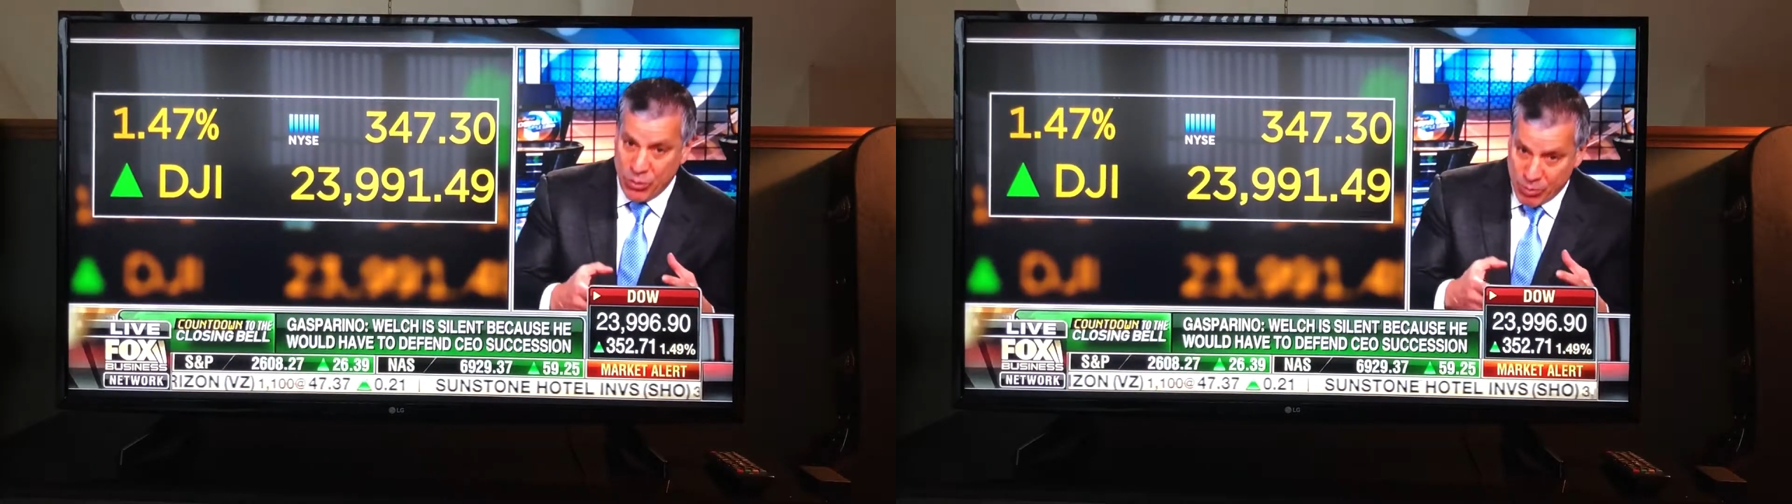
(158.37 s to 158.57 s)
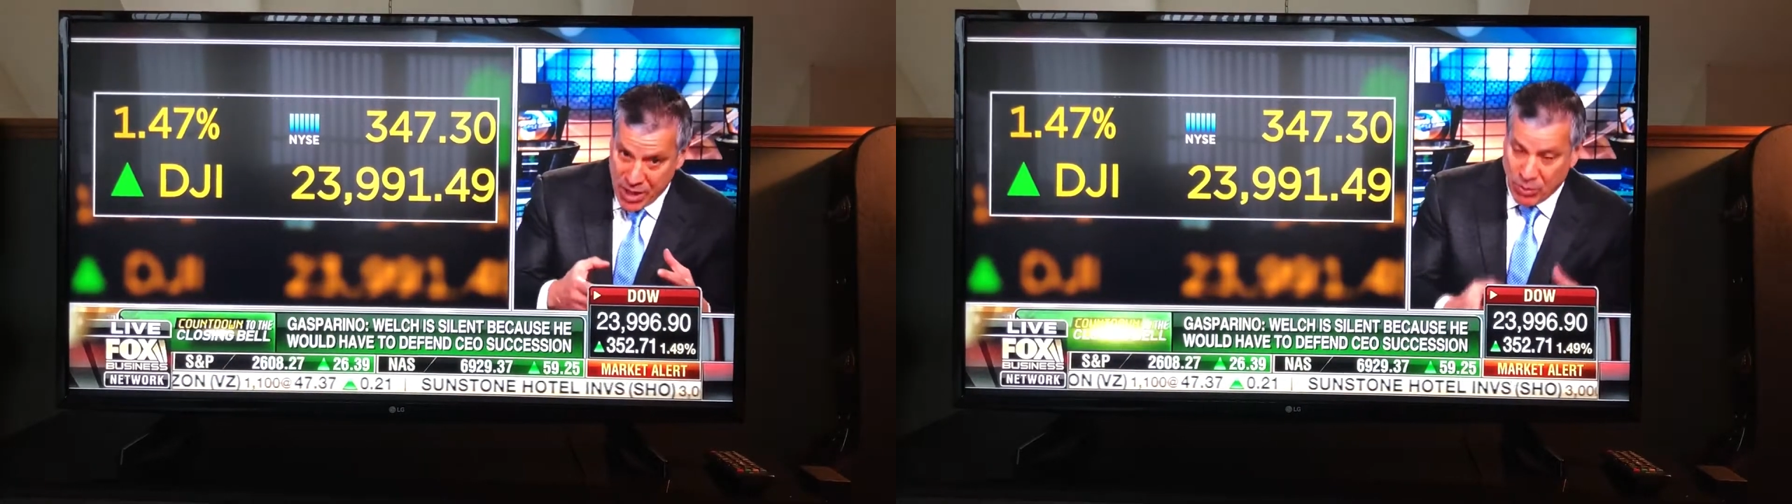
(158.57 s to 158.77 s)

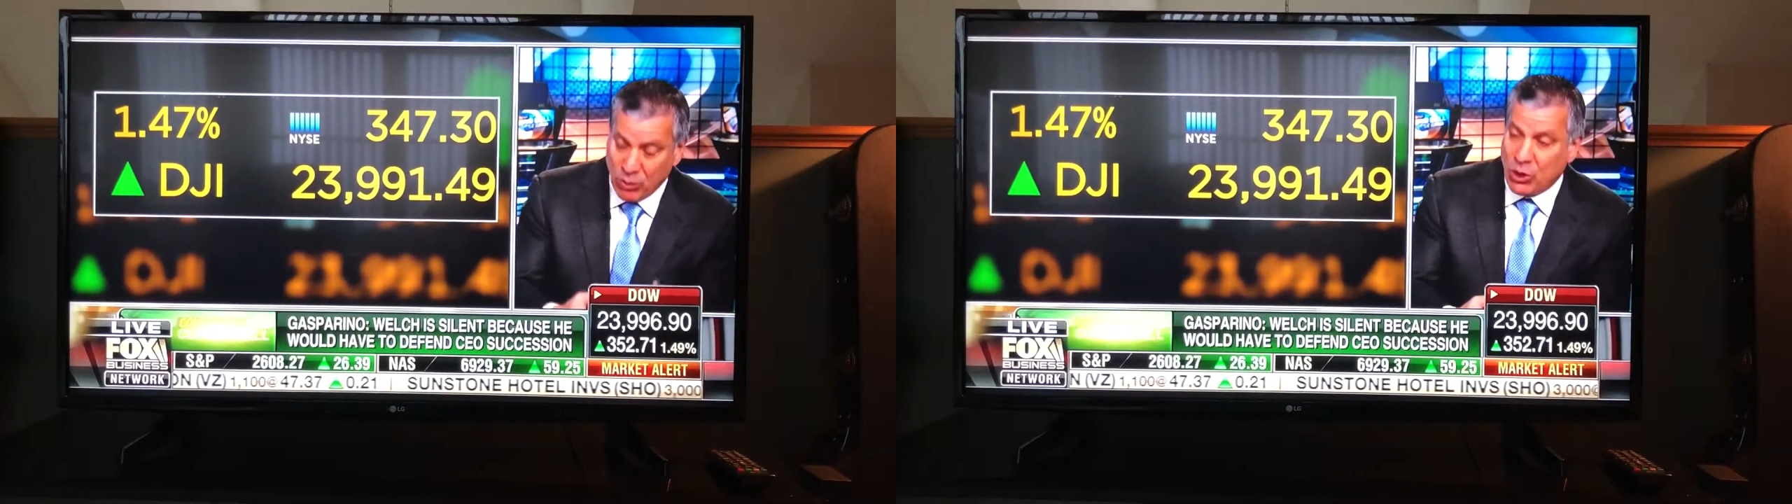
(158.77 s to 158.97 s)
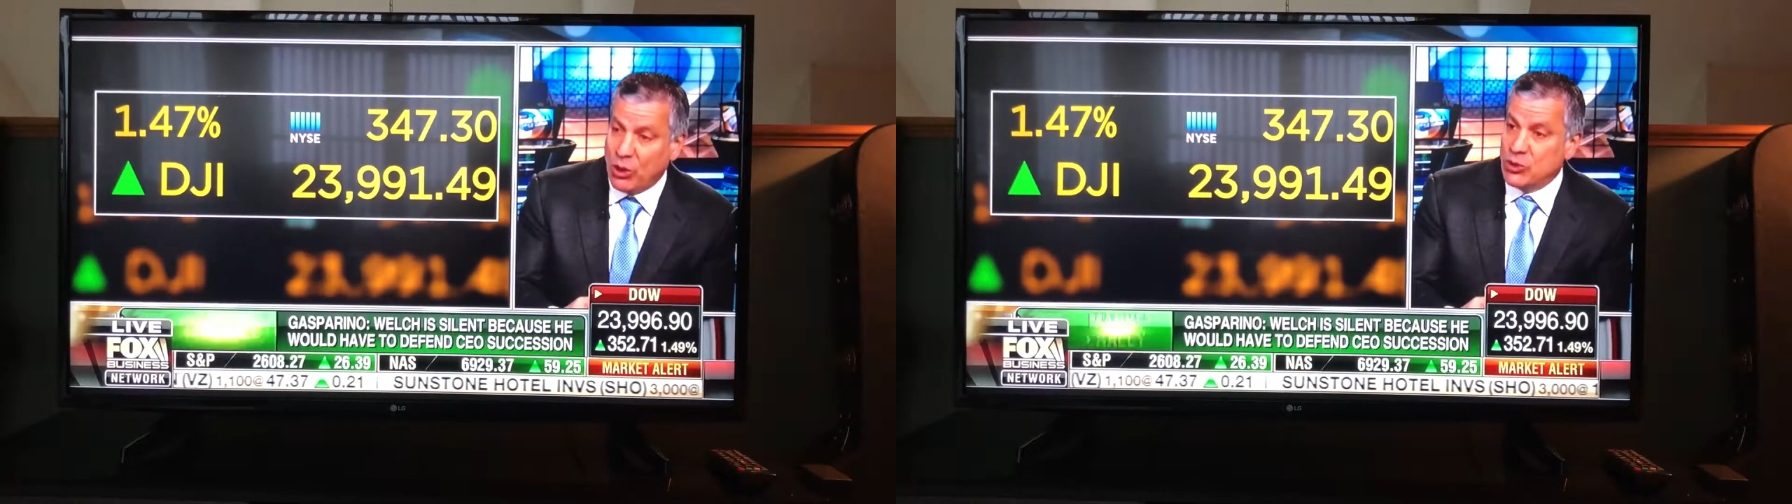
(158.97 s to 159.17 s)
people
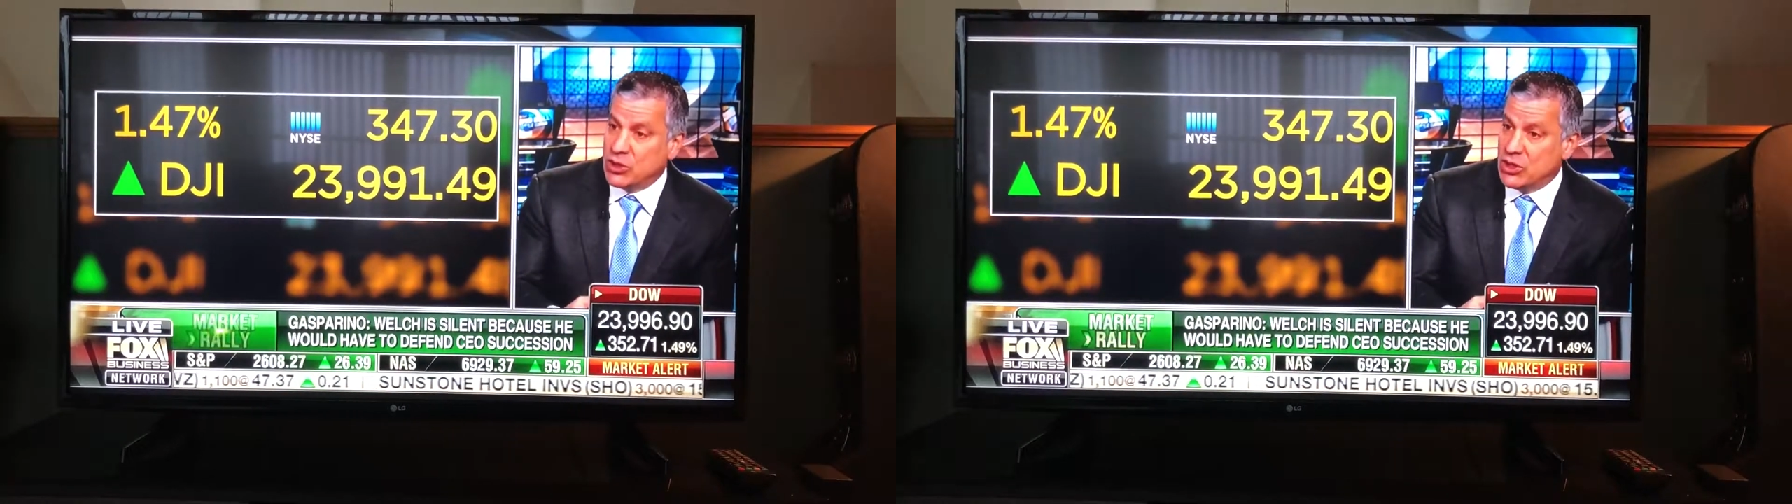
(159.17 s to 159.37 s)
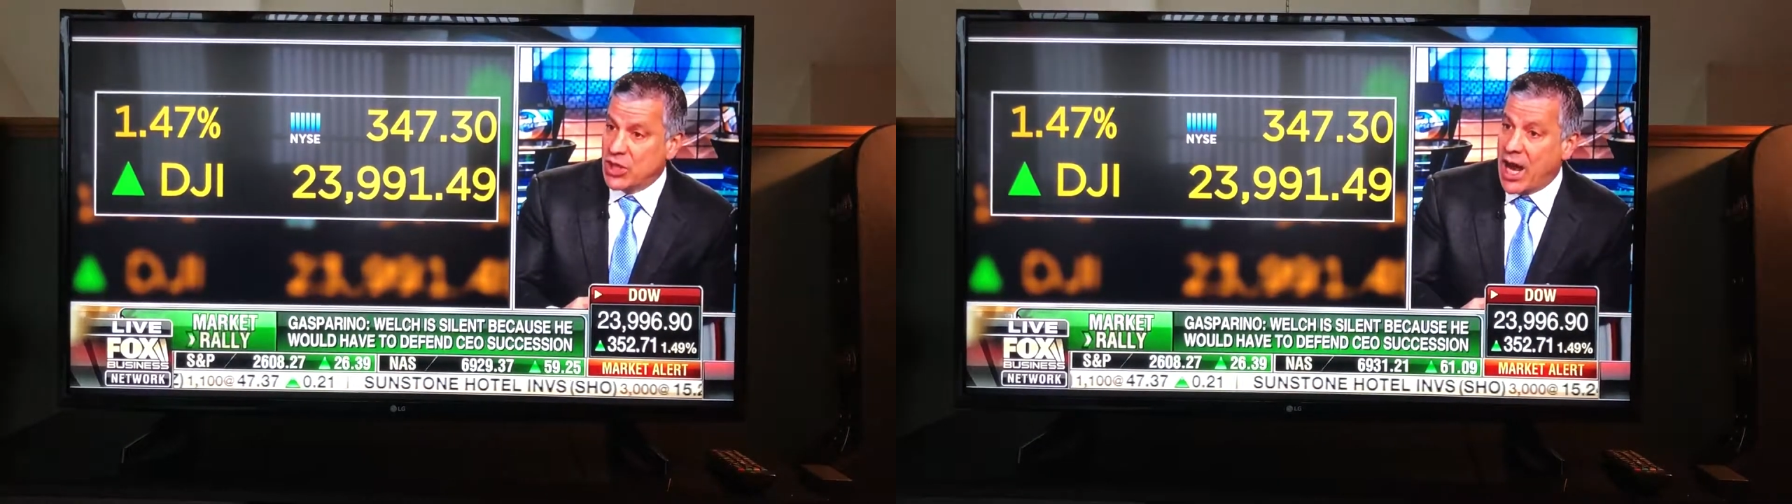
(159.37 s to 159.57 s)
close to
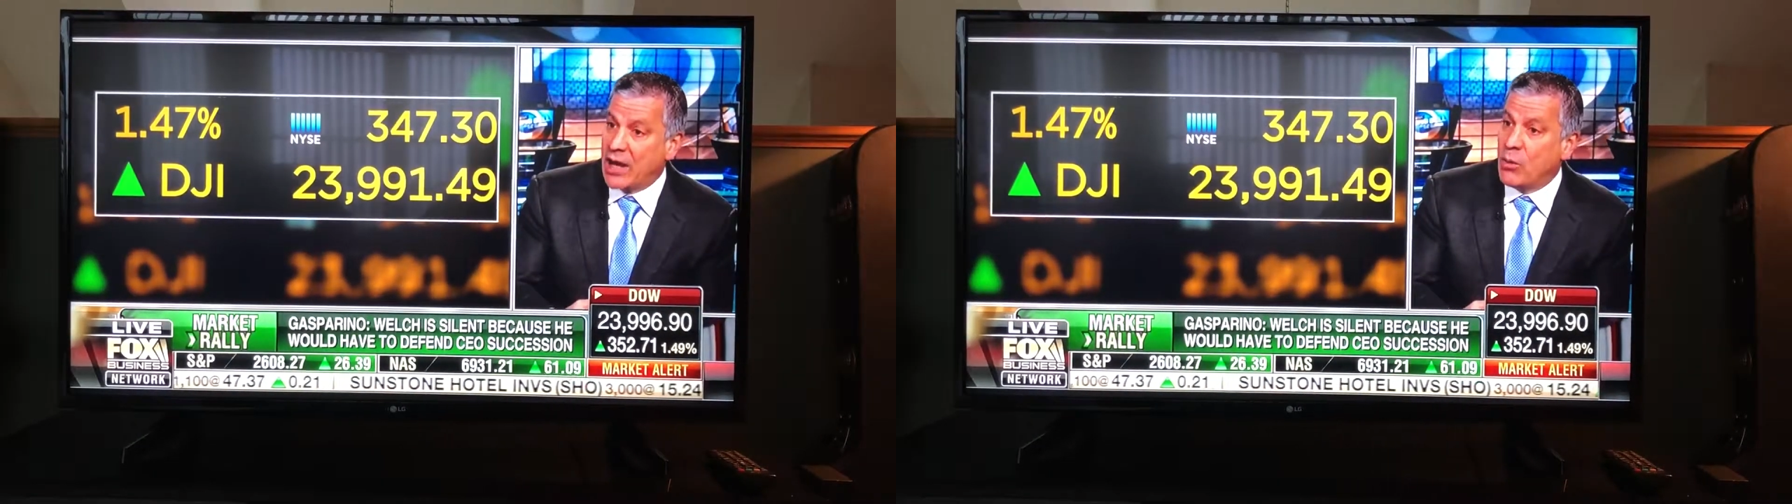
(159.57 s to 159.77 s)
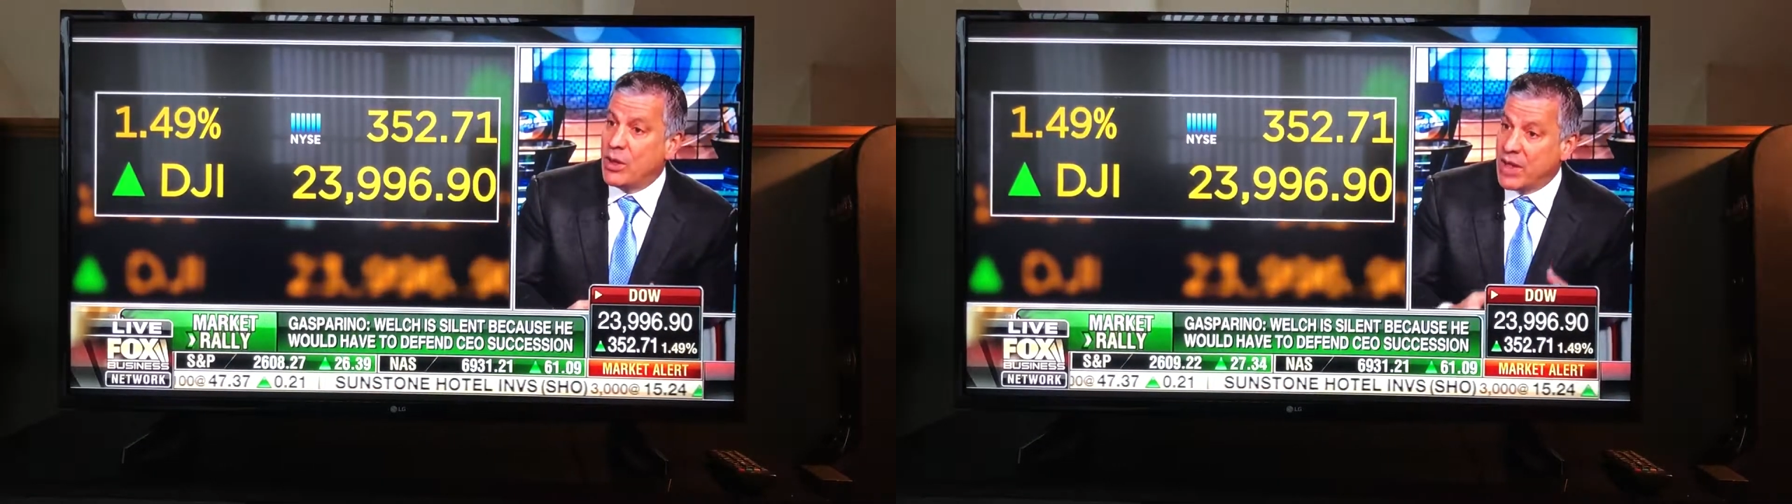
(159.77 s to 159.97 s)
Jack,
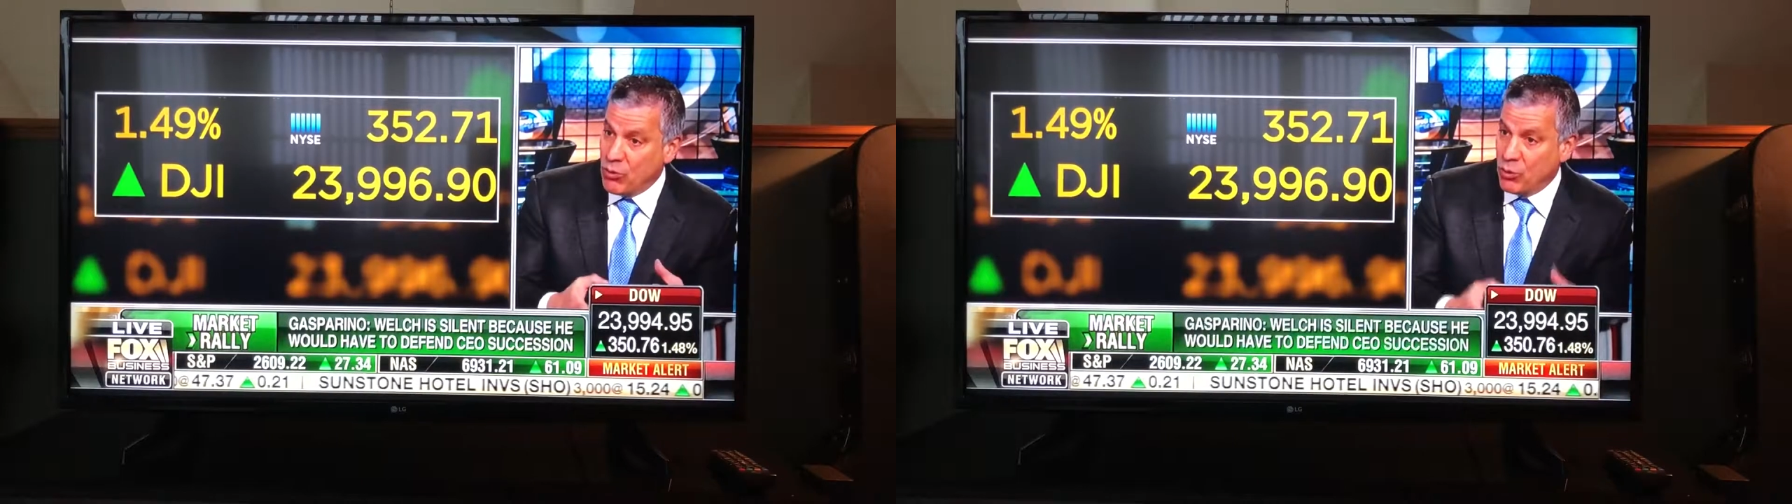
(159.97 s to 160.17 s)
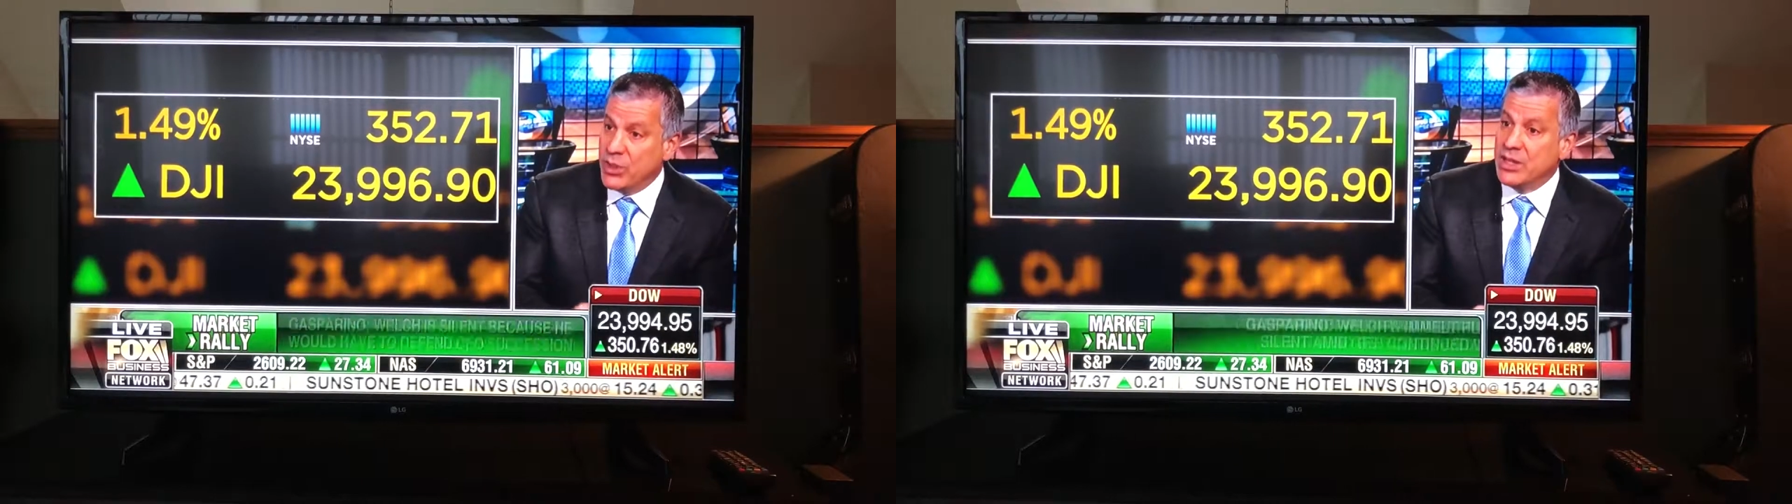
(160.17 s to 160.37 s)
when they
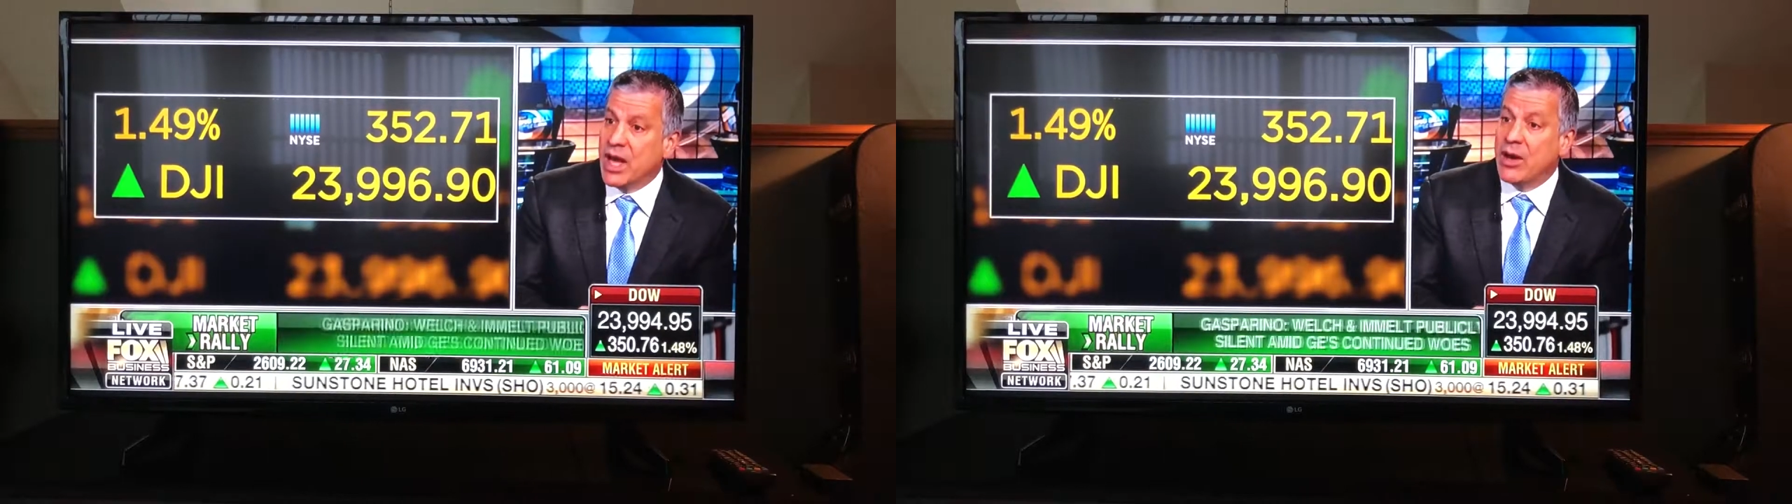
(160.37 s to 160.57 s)
read that,